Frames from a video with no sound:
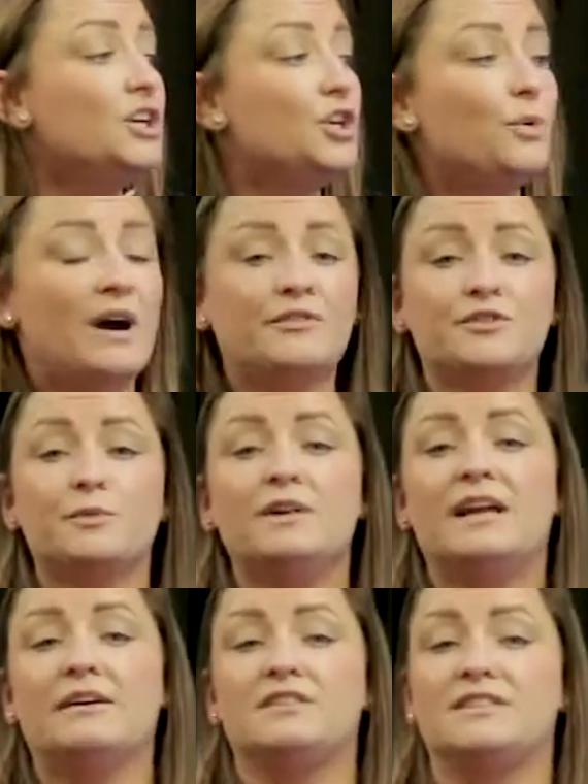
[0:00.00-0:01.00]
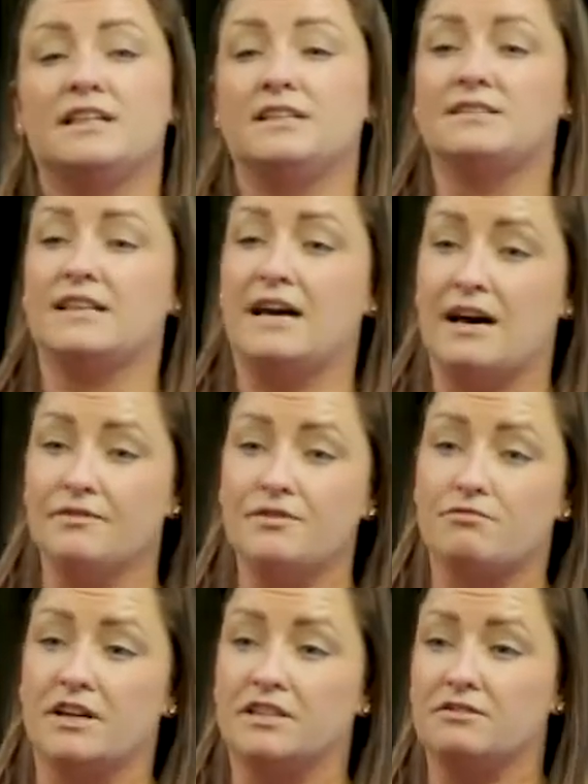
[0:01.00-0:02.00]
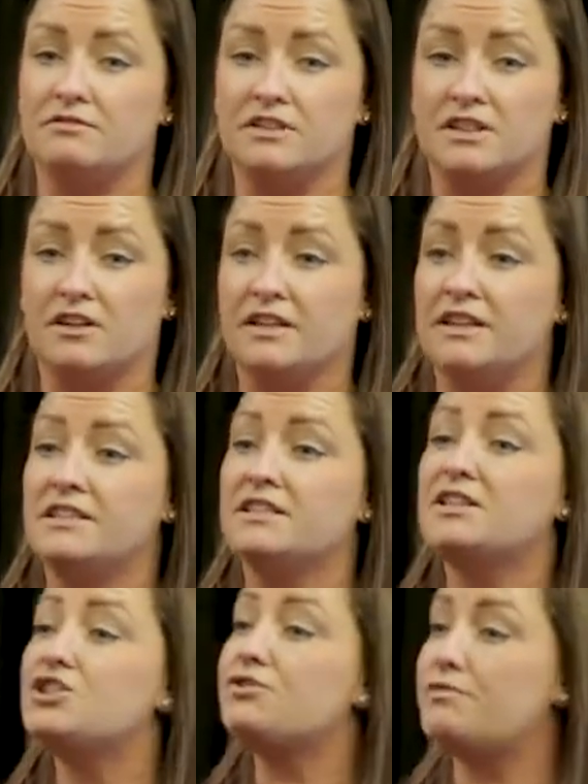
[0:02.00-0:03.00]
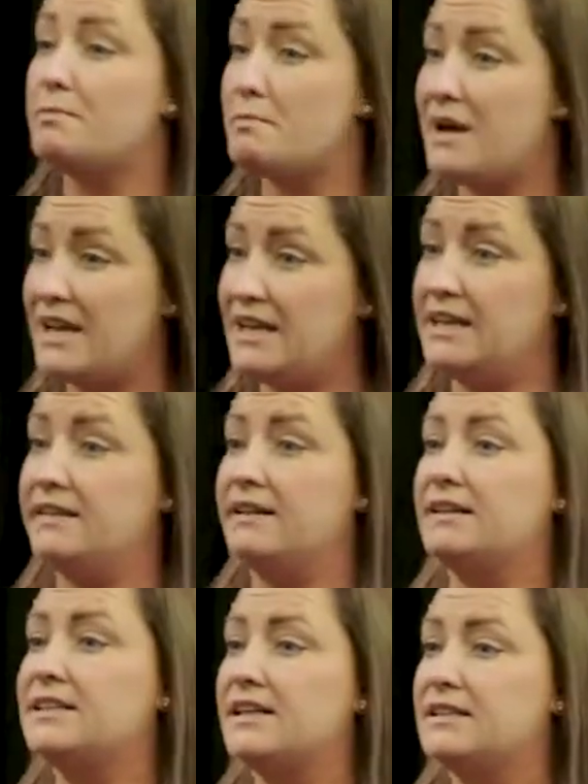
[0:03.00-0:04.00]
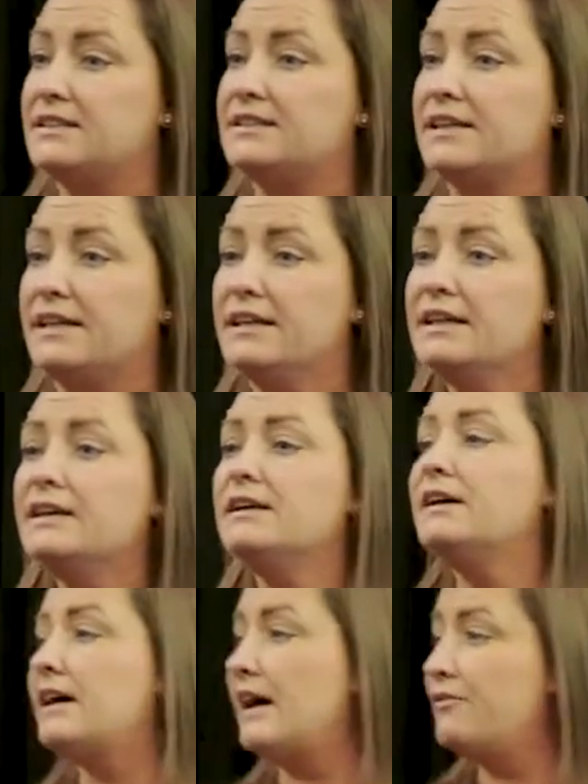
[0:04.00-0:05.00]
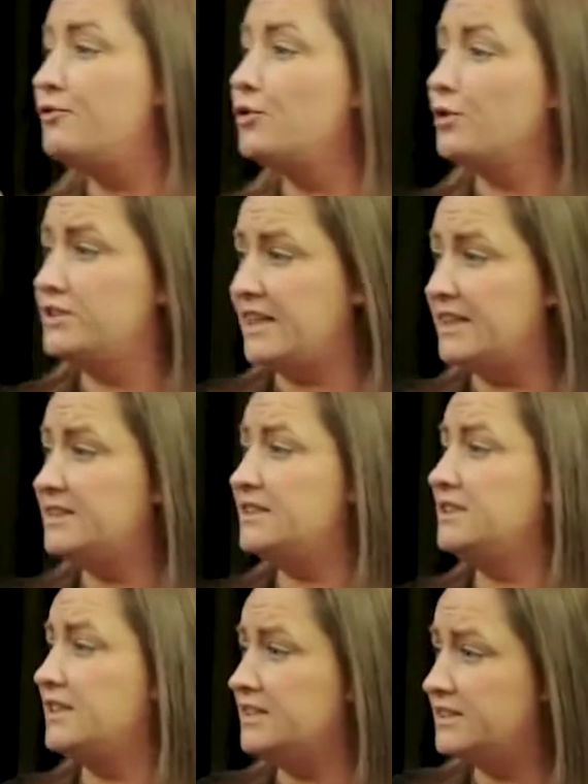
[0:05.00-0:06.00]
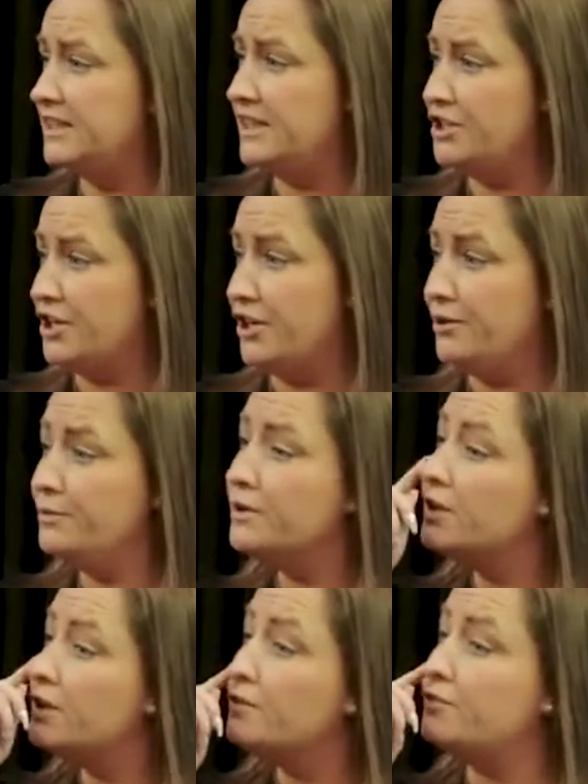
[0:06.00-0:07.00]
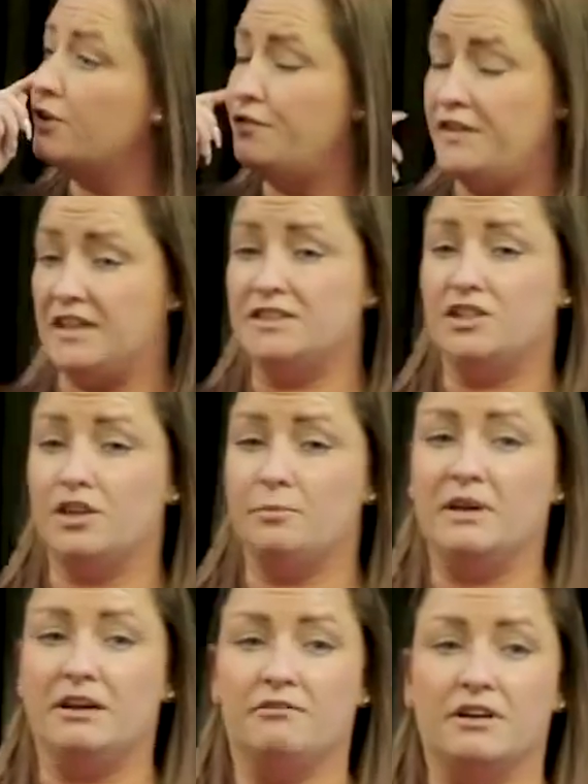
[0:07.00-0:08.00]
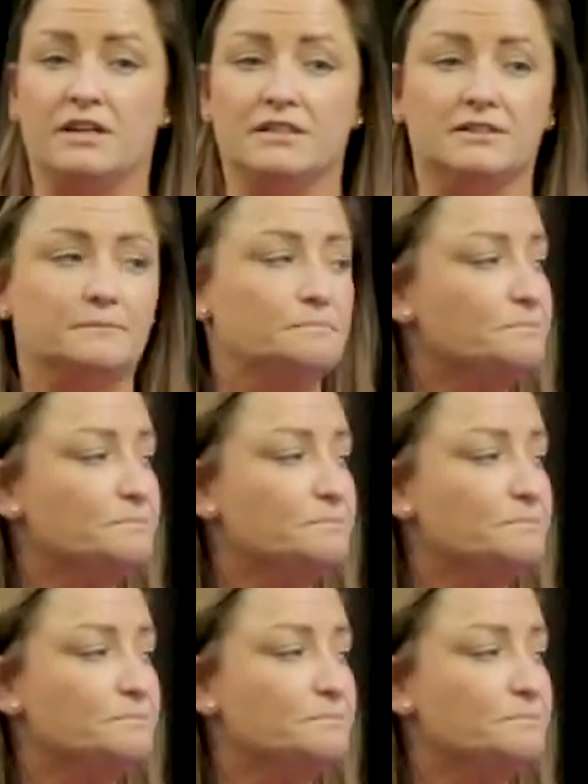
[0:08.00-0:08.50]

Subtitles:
You have to allow the tenants that have the right to reside to remain in that tenancy and for the tenancy to continue for the fixed term period.